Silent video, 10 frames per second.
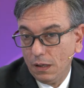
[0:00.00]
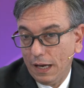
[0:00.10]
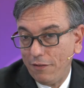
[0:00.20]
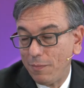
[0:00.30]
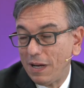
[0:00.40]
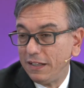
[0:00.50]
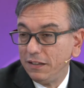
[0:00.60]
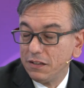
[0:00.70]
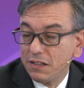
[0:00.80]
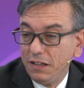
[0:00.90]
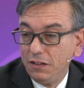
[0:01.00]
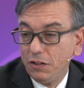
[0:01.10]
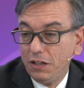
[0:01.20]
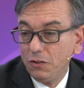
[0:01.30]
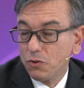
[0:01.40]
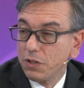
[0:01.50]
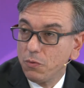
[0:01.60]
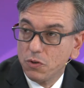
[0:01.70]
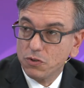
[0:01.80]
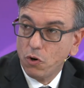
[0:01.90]
everybody in this in the industry
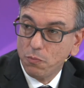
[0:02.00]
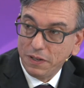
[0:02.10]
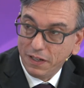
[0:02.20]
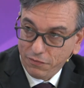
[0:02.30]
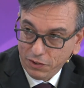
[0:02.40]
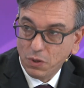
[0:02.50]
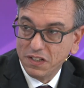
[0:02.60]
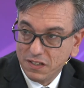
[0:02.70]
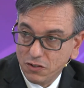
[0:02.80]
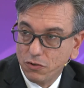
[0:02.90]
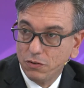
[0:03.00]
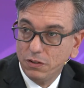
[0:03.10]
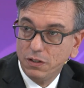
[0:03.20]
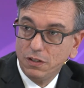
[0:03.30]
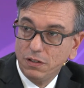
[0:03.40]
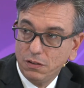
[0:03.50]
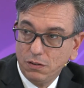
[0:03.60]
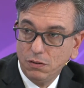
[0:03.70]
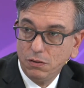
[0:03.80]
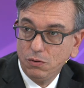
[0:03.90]
was hoping virtualization
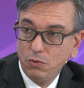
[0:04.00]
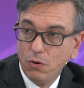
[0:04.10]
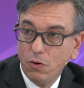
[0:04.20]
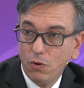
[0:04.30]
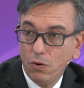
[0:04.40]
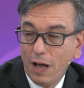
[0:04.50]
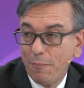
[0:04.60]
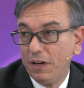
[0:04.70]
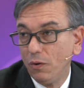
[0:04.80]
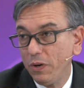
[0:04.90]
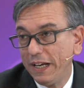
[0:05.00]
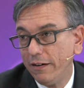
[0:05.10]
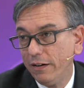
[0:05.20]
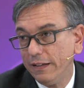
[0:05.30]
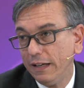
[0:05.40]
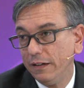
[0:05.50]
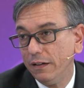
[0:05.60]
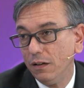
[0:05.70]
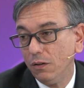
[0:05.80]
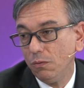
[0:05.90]
to happen quicker
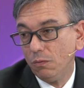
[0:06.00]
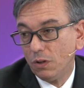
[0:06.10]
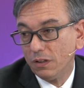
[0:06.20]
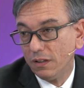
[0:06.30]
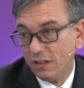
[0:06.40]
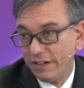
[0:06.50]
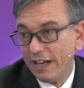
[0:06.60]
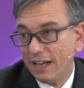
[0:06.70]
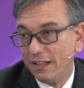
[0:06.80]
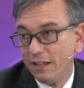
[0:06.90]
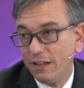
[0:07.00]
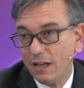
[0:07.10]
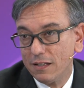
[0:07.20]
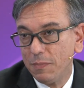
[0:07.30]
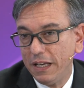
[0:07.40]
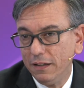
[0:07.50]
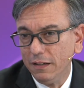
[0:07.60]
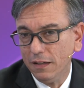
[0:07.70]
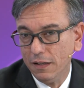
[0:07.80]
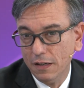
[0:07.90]
than what the reality has
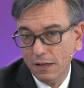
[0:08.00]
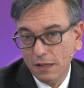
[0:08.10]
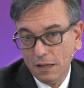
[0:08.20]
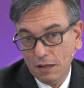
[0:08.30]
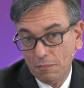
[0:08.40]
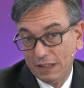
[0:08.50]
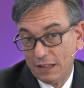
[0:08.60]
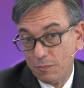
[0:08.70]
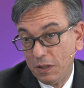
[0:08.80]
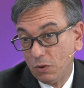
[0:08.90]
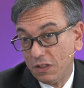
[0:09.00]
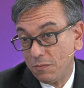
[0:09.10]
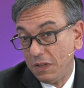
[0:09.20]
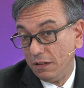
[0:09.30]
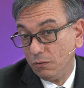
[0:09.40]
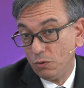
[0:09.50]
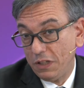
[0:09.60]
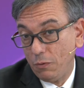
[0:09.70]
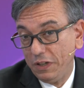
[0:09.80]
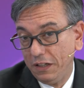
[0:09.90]
been, but has been what has been.
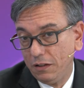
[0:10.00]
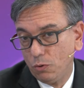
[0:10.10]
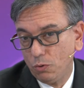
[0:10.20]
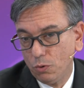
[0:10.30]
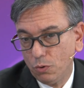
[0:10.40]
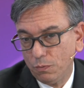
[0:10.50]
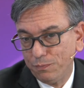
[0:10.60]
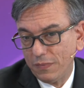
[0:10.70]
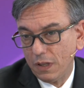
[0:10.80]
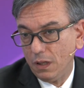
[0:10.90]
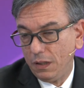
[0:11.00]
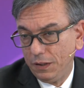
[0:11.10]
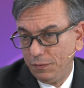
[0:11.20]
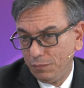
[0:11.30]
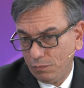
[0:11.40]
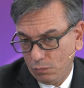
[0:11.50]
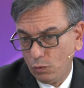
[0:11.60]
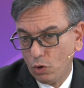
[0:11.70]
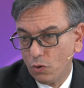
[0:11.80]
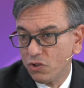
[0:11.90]
Today we need to
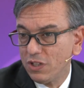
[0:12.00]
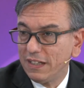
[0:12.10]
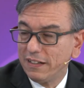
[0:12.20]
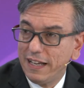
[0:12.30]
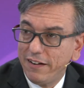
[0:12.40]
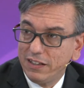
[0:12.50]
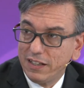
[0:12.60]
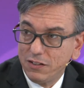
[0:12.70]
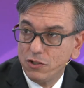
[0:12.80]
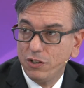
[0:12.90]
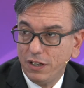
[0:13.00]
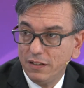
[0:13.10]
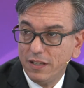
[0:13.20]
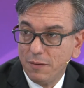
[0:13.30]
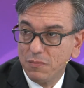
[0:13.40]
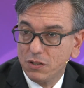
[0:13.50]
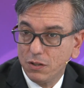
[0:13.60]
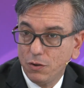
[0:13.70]
to consider the heritage in terms